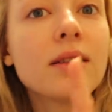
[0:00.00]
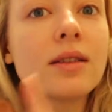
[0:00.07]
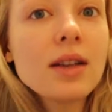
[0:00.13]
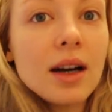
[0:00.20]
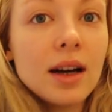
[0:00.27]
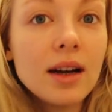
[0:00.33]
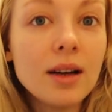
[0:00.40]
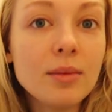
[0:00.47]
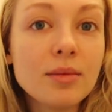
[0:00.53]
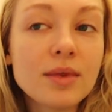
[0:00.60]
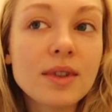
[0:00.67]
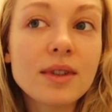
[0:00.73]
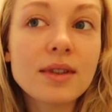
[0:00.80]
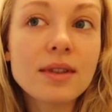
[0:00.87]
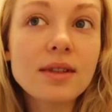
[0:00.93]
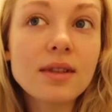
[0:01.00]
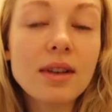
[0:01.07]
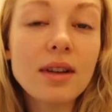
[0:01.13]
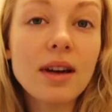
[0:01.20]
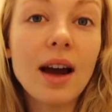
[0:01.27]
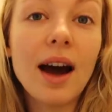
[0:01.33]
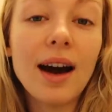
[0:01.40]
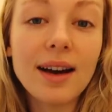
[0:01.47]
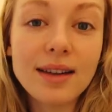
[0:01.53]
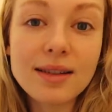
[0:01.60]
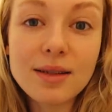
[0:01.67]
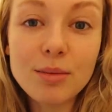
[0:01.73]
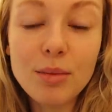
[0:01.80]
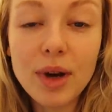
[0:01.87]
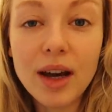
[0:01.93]
times
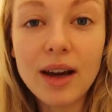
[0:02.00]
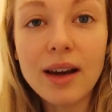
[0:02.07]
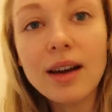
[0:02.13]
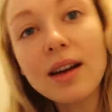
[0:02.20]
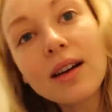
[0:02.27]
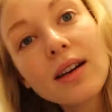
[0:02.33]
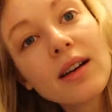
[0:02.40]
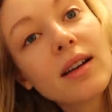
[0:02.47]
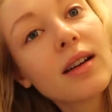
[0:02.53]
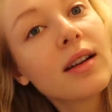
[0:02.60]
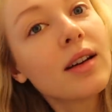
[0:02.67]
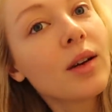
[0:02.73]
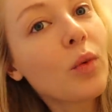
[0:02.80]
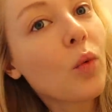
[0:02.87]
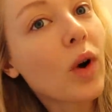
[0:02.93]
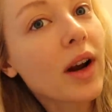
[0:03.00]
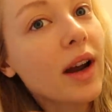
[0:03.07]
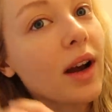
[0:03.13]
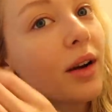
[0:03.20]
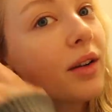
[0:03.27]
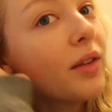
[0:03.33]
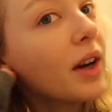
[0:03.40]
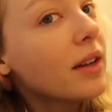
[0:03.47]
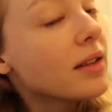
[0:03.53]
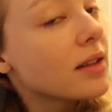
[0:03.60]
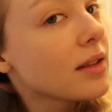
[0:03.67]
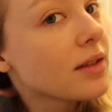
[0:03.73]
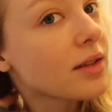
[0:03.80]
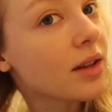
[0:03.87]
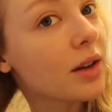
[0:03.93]
Addison Bay workout
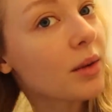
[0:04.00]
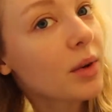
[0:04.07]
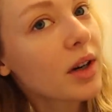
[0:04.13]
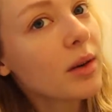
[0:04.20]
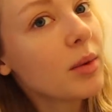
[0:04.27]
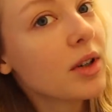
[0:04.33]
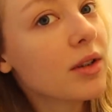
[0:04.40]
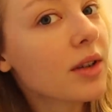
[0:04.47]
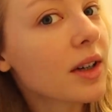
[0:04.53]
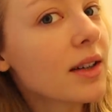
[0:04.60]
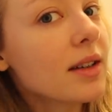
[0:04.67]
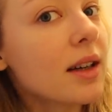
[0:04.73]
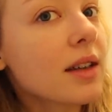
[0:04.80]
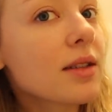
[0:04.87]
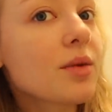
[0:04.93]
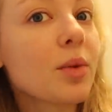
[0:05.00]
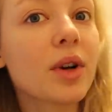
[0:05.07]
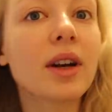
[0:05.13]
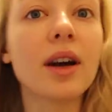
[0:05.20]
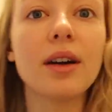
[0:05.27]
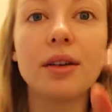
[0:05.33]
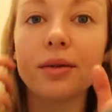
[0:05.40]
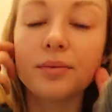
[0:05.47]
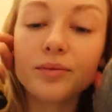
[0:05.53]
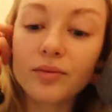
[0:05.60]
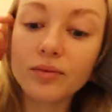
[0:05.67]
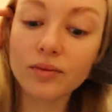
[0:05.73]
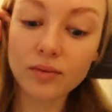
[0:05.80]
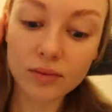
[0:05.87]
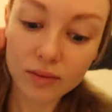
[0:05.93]
event. So we're gonna be doing a dance workout,
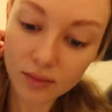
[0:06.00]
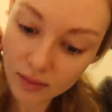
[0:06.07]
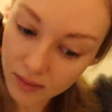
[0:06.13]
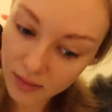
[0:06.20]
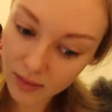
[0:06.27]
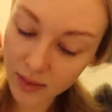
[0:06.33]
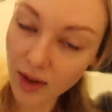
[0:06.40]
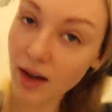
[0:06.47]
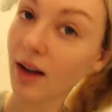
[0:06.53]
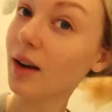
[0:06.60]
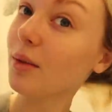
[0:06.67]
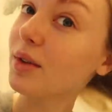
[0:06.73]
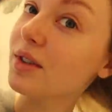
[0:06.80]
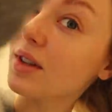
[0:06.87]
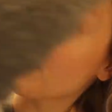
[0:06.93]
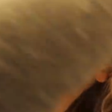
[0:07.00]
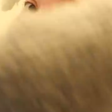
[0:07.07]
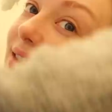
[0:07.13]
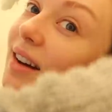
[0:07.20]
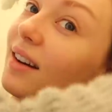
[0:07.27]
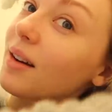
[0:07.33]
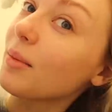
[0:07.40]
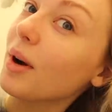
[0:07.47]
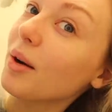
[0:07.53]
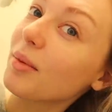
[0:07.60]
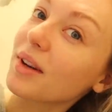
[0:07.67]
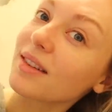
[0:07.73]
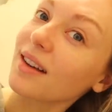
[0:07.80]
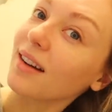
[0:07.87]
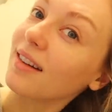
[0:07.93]
which I'm excited about
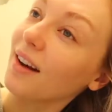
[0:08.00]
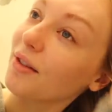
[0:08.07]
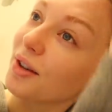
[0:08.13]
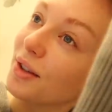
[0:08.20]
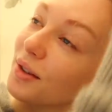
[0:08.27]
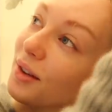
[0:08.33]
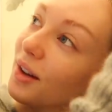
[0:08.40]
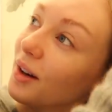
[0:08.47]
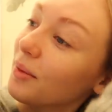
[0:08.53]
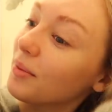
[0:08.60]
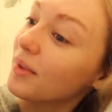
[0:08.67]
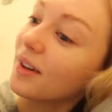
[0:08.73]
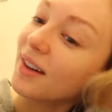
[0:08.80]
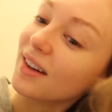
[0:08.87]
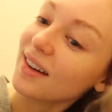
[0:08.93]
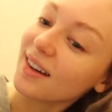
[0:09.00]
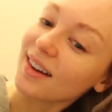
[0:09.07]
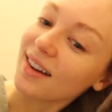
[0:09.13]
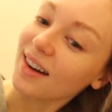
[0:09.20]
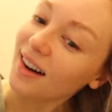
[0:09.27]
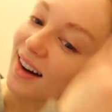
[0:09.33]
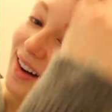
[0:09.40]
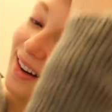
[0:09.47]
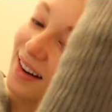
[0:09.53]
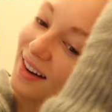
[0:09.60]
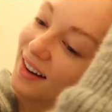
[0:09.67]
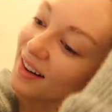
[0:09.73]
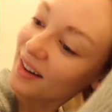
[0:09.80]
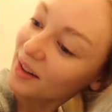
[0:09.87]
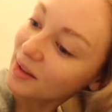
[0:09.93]
because I never do them.
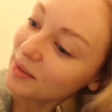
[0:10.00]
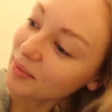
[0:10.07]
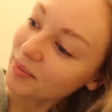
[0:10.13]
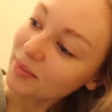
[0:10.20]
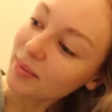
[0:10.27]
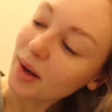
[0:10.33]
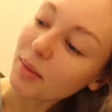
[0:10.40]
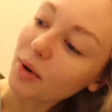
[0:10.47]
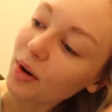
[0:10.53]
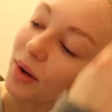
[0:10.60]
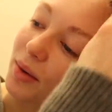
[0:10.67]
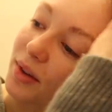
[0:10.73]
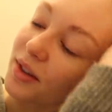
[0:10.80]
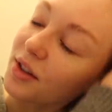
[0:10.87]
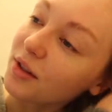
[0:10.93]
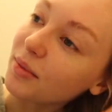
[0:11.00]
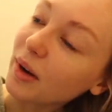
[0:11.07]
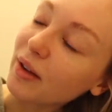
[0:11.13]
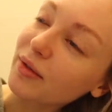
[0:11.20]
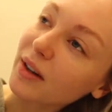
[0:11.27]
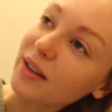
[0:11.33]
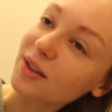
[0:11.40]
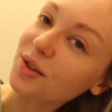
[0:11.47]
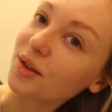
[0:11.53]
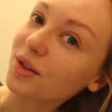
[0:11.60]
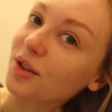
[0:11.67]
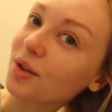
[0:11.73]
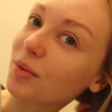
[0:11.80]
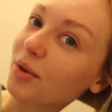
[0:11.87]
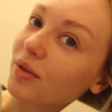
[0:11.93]
Um, but I'm going with two of my friends, so it
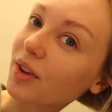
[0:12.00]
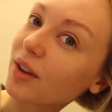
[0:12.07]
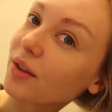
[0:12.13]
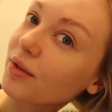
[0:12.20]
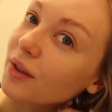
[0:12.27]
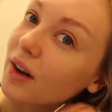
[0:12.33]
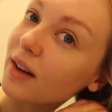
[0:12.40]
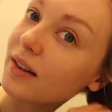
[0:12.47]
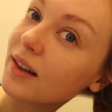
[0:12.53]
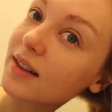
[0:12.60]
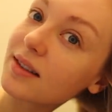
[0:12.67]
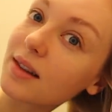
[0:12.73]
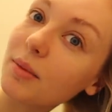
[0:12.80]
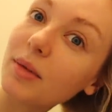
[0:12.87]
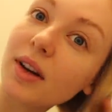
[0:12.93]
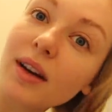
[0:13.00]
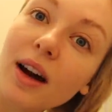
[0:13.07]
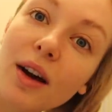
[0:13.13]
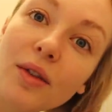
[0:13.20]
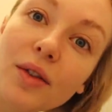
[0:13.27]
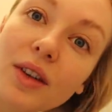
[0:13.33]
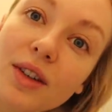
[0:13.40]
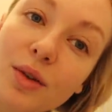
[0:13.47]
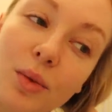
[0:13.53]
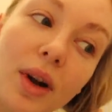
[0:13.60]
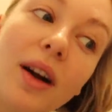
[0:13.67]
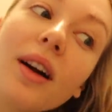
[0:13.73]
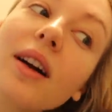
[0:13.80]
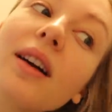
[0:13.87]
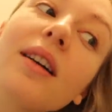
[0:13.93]
should be really fun. They sent me an outfit to
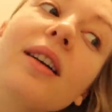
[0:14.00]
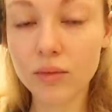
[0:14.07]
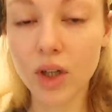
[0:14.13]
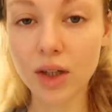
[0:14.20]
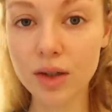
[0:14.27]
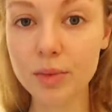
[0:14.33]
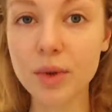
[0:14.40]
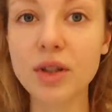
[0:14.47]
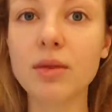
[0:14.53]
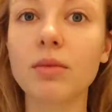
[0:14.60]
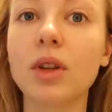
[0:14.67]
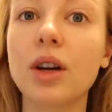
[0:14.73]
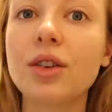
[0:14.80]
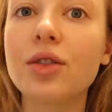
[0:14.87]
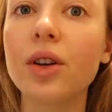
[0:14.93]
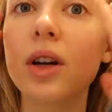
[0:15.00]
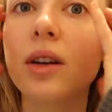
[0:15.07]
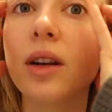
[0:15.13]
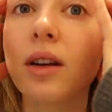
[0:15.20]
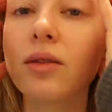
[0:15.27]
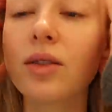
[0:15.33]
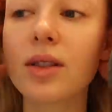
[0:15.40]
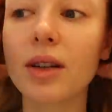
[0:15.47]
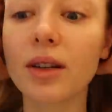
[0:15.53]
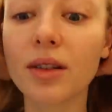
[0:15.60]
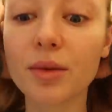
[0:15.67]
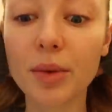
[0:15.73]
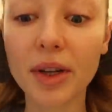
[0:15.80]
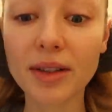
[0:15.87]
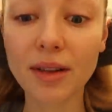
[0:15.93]
wear. I just put some laundry on
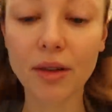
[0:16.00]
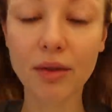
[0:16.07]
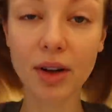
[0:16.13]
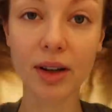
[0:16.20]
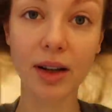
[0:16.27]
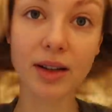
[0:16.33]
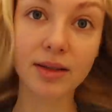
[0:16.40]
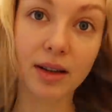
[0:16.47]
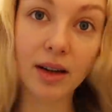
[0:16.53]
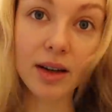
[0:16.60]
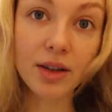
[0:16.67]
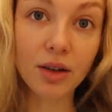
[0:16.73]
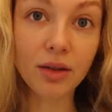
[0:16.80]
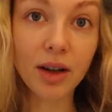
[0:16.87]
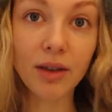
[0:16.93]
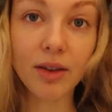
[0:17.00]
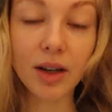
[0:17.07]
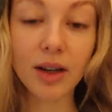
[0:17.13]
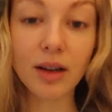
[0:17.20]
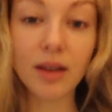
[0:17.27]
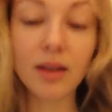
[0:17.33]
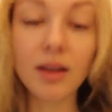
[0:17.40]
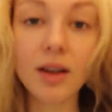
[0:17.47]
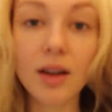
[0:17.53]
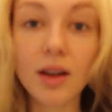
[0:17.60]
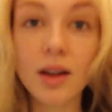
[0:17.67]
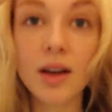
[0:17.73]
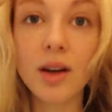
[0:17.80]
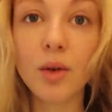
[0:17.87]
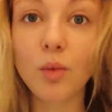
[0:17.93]
downstairs because I realized that I don't have any
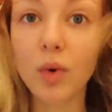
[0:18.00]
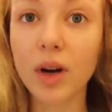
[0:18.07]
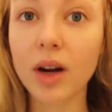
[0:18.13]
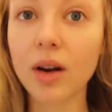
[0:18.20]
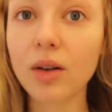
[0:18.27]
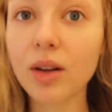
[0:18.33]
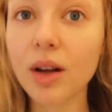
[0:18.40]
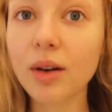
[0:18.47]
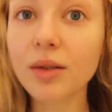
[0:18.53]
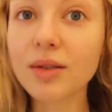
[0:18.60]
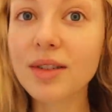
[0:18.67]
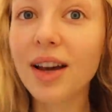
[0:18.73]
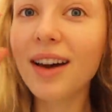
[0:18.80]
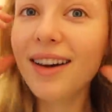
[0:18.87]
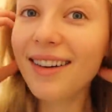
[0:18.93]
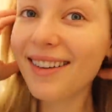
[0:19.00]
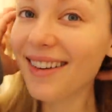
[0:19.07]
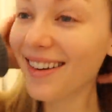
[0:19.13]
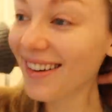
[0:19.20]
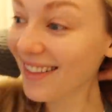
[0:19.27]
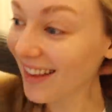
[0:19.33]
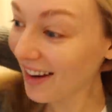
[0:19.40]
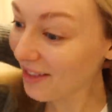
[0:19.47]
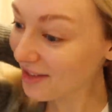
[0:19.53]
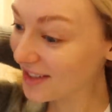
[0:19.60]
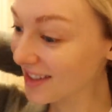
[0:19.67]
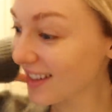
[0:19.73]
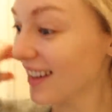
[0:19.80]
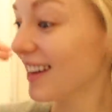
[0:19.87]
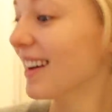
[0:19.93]
workout clothes
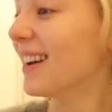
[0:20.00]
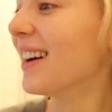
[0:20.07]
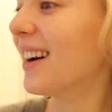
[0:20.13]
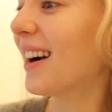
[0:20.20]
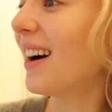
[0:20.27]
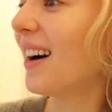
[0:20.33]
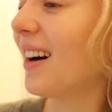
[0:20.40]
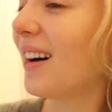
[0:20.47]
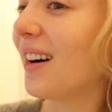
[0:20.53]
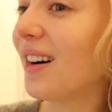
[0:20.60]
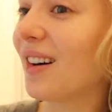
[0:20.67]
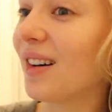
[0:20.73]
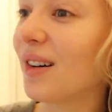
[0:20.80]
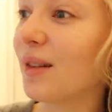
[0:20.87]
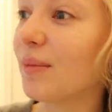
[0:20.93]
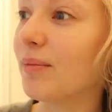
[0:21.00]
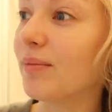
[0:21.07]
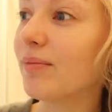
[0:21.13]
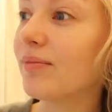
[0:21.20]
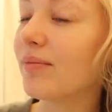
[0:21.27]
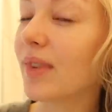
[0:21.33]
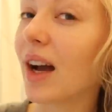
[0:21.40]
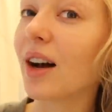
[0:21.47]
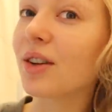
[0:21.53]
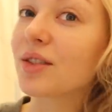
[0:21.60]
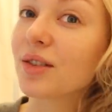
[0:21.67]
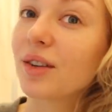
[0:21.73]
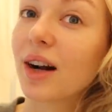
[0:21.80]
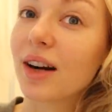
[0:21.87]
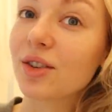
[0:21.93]
left. Um, I
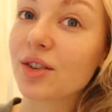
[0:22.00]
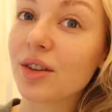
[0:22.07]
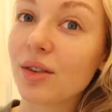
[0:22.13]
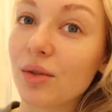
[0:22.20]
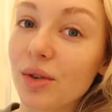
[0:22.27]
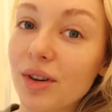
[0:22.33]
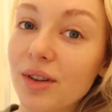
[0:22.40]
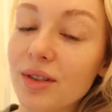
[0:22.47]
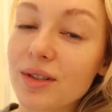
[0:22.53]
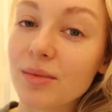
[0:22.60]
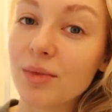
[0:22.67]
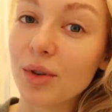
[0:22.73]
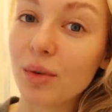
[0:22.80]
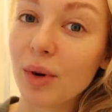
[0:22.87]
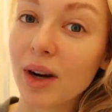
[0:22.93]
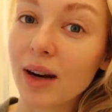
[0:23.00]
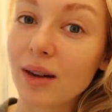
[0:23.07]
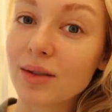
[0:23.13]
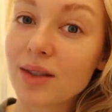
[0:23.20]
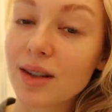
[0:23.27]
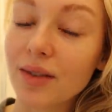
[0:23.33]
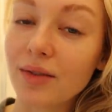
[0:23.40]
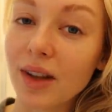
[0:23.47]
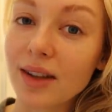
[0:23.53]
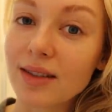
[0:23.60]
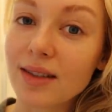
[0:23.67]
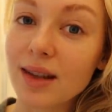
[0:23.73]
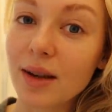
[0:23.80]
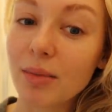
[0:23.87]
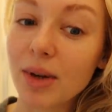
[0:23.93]
also actually ordered some new workout stuff
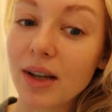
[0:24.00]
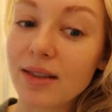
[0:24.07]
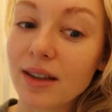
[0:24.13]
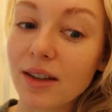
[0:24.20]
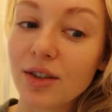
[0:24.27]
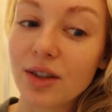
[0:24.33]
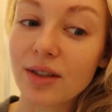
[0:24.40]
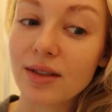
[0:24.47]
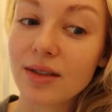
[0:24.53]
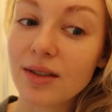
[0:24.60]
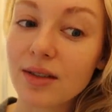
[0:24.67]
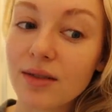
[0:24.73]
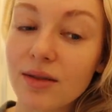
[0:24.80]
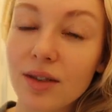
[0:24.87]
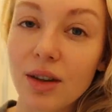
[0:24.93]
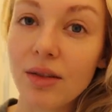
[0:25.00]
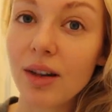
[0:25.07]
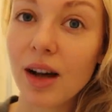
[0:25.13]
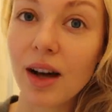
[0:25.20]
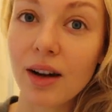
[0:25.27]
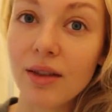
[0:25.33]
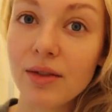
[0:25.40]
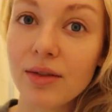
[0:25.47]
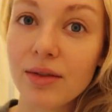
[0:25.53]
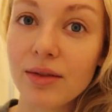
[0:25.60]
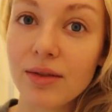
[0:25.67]
last night because I just don't have